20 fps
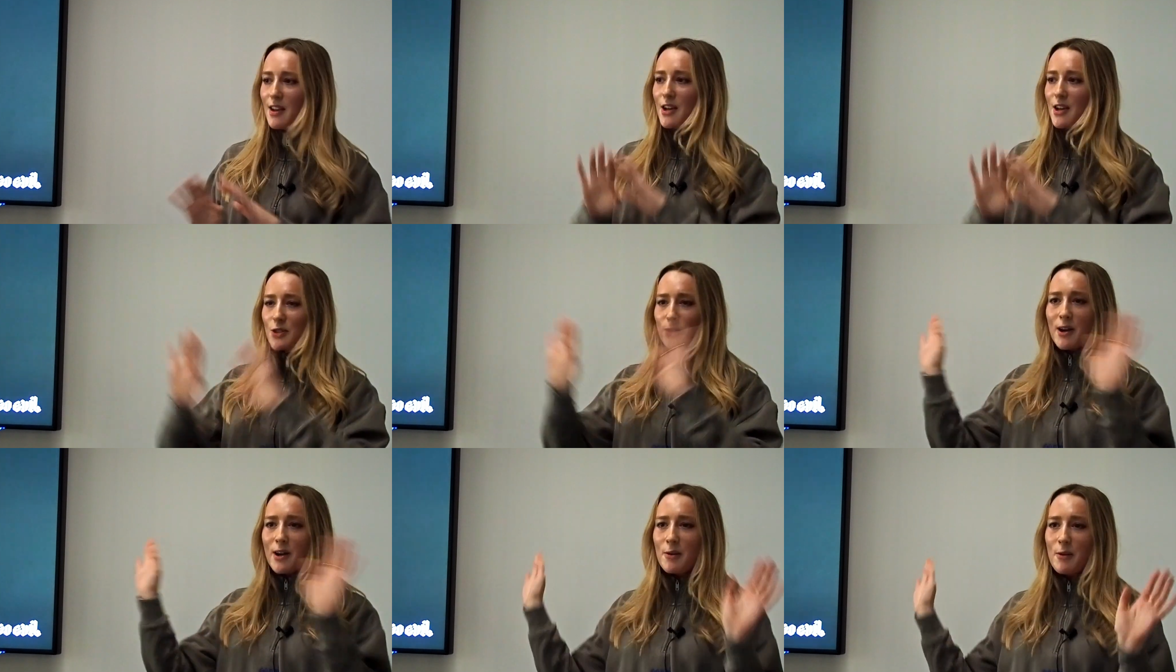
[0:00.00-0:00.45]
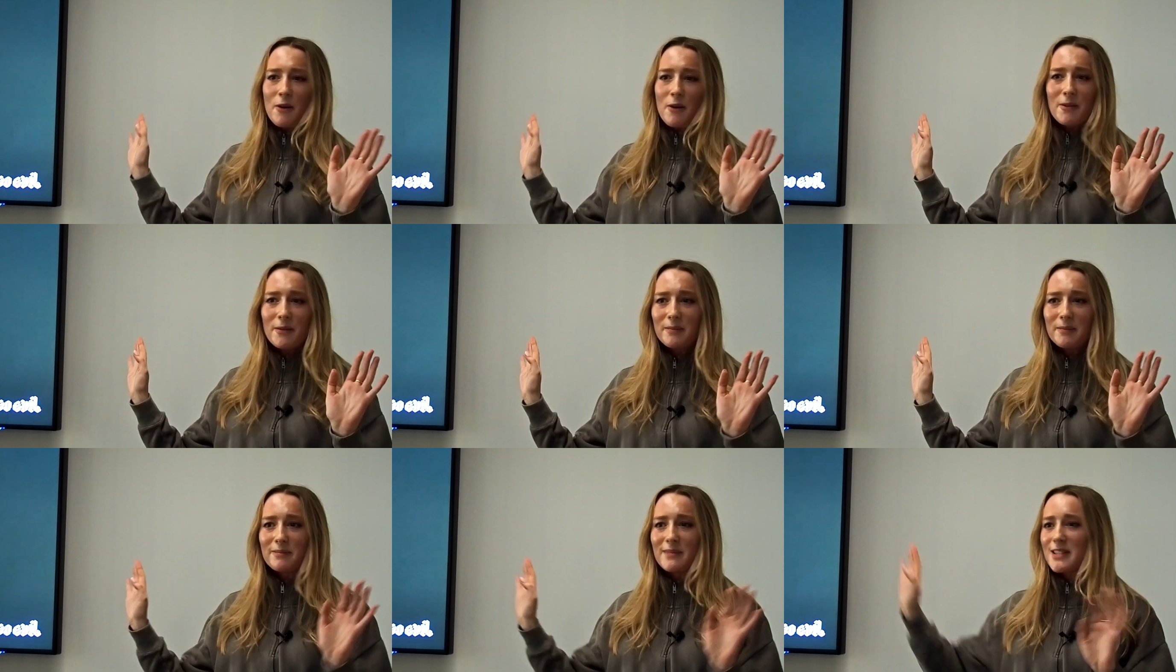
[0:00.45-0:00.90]
So I
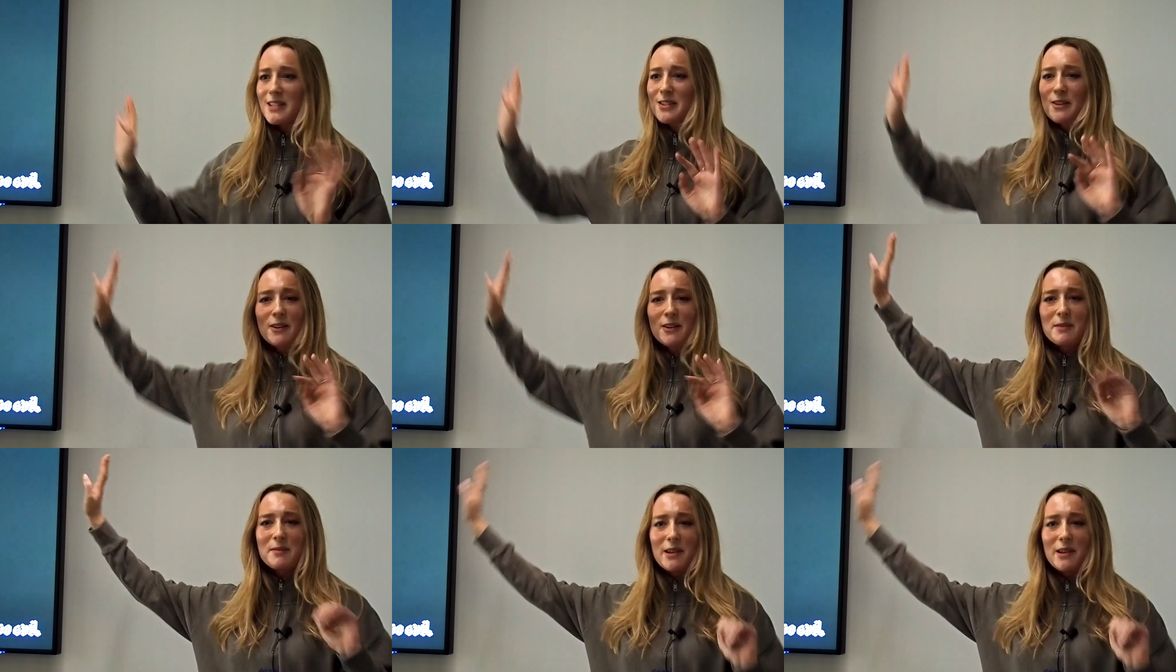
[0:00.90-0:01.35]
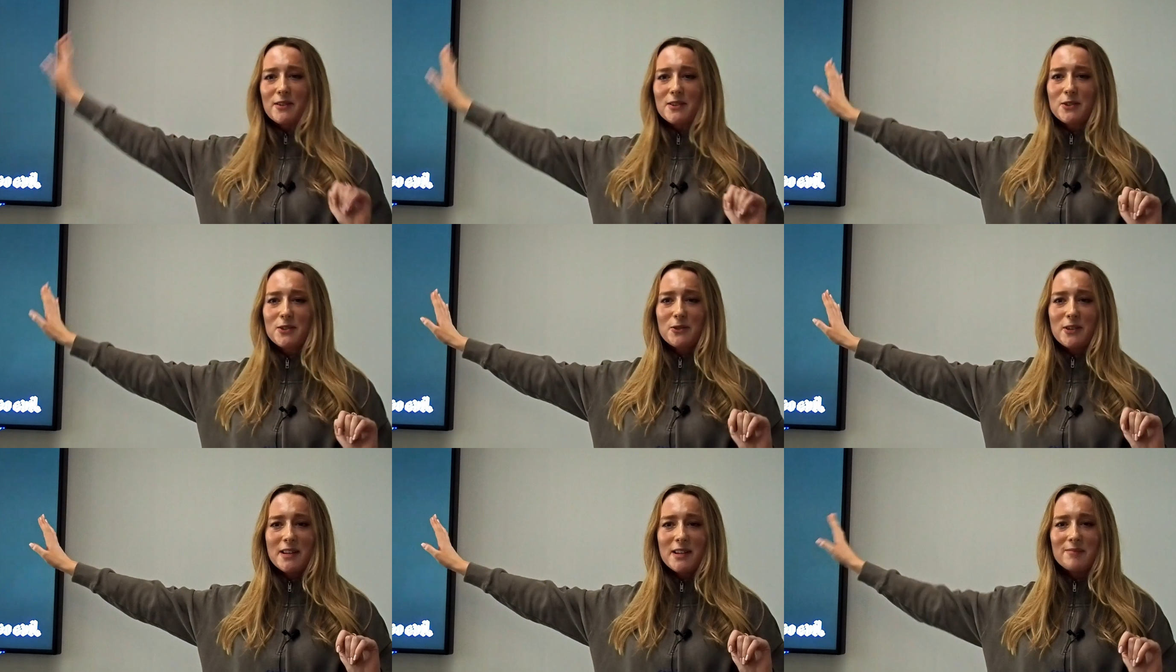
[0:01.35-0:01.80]
won't. It's not going to be on the
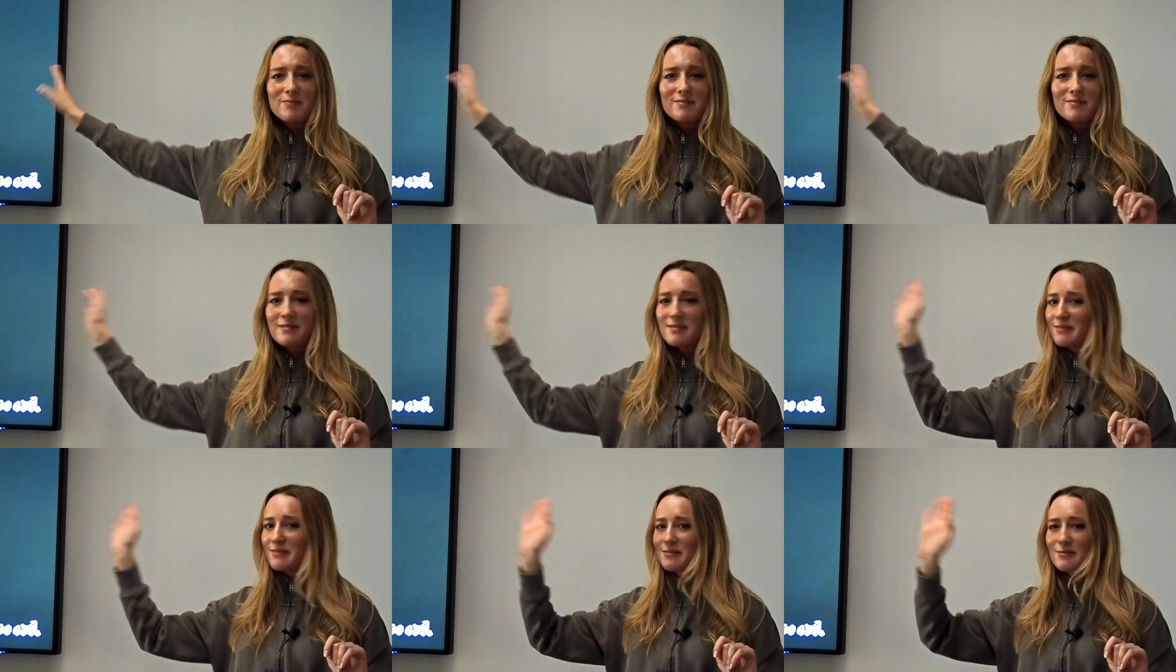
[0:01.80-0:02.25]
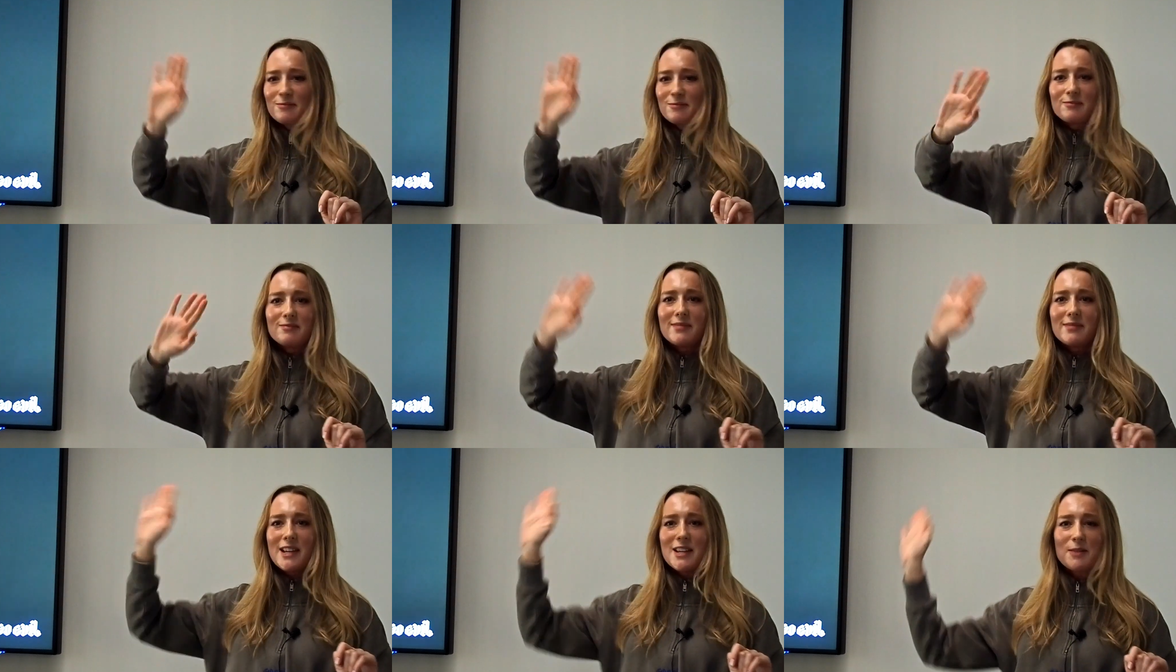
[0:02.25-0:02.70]
screen.
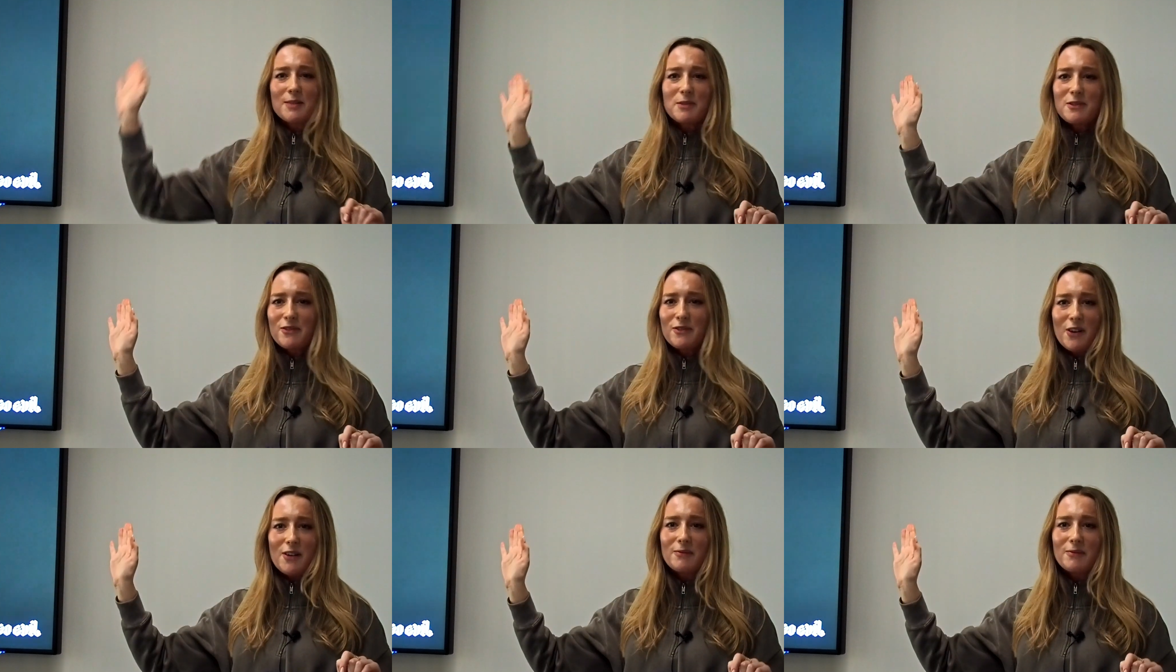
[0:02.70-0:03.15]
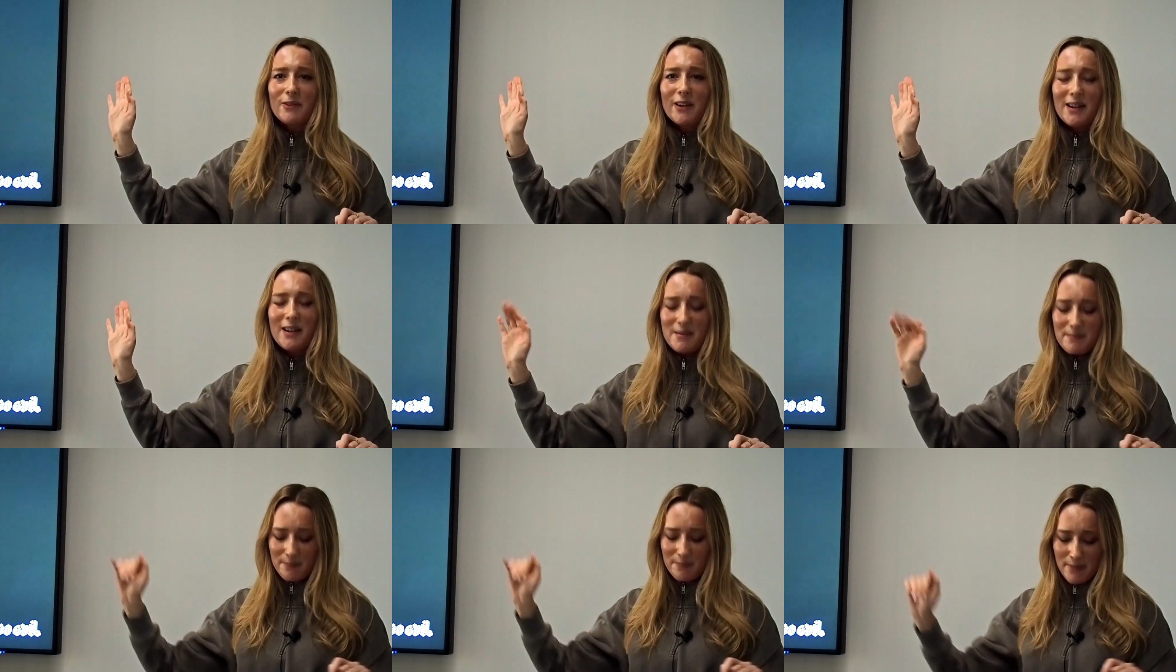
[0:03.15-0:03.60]
Let's move on,
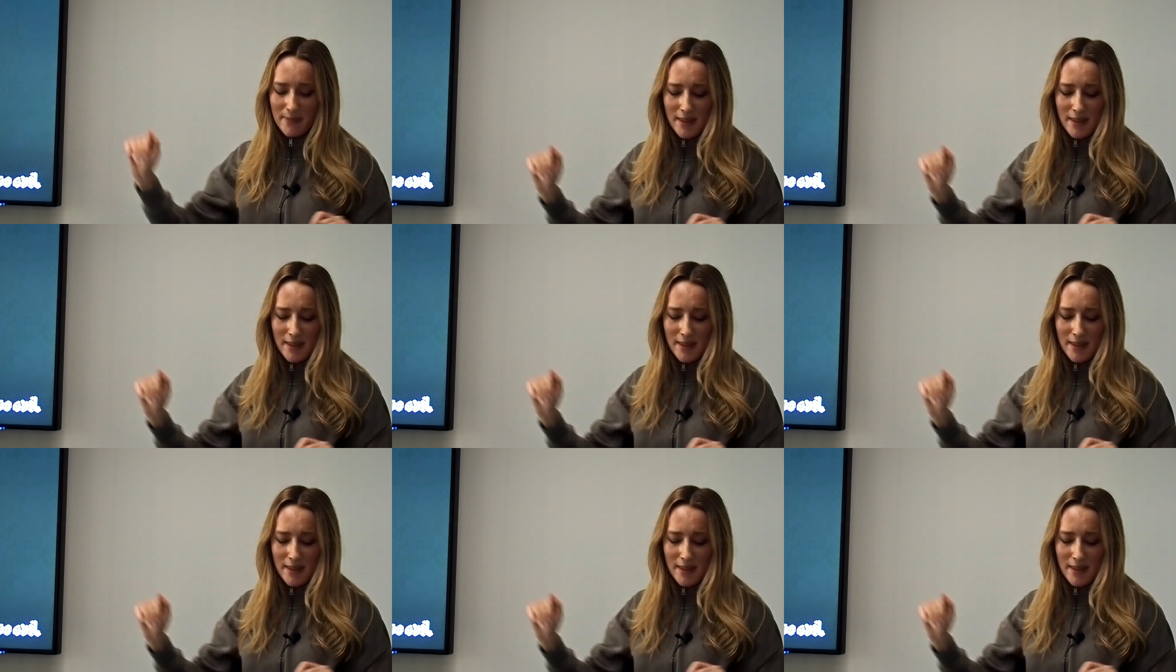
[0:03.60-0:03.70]
right?